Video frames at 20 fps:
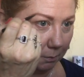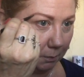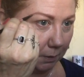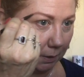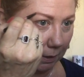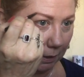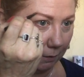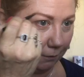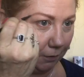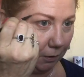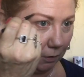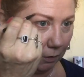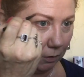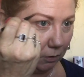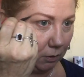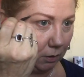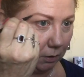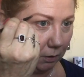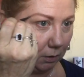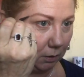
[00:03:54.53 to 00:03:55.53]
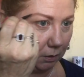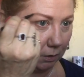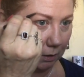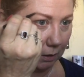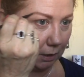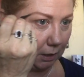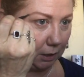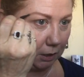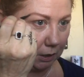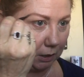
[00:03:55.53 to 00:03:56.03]
But if you're using the
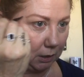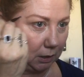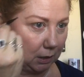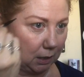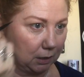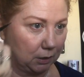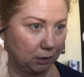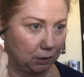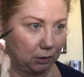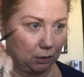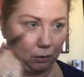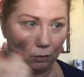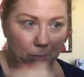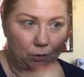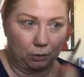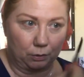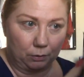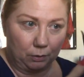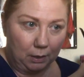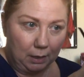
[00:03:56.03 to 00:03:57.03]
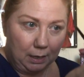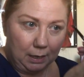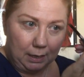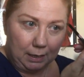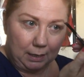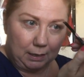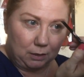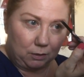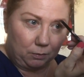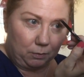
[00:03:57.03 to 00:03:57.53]
strategies that I just told you,
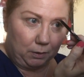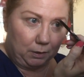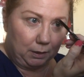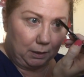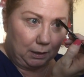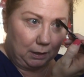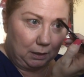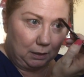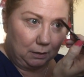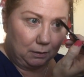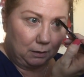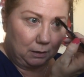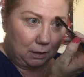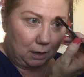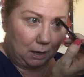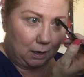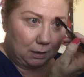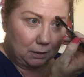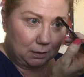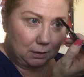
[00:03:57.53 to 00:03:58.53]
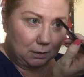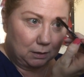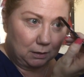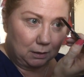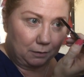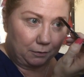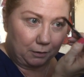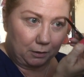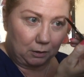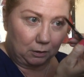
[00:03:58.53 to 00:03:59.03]
it's really not
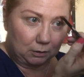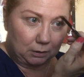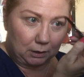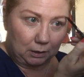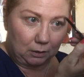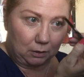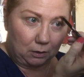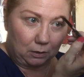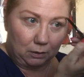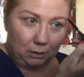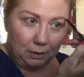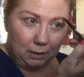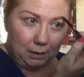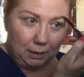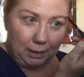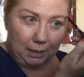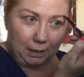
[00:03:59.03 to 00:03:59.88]
difficult at all.